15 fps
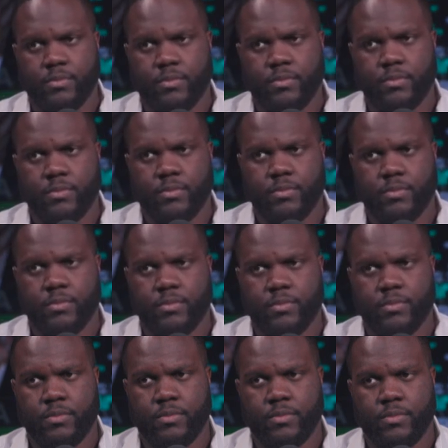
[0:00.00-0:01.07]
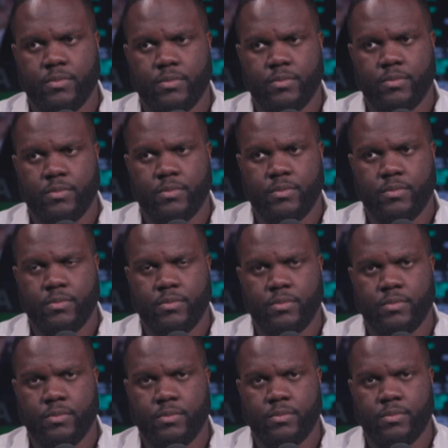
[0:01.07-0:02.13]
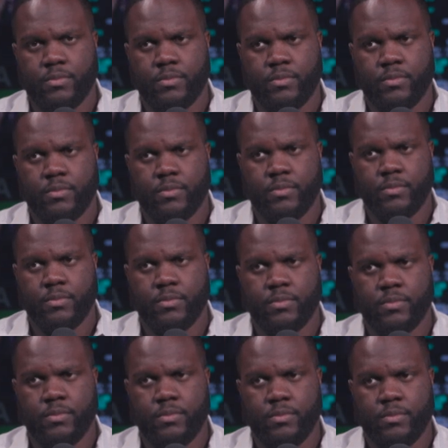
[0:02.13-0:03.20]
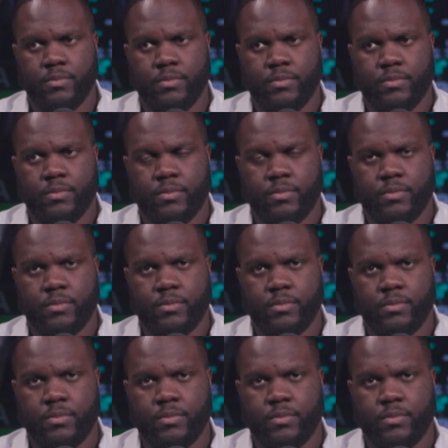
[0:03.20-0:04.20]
(not speaking)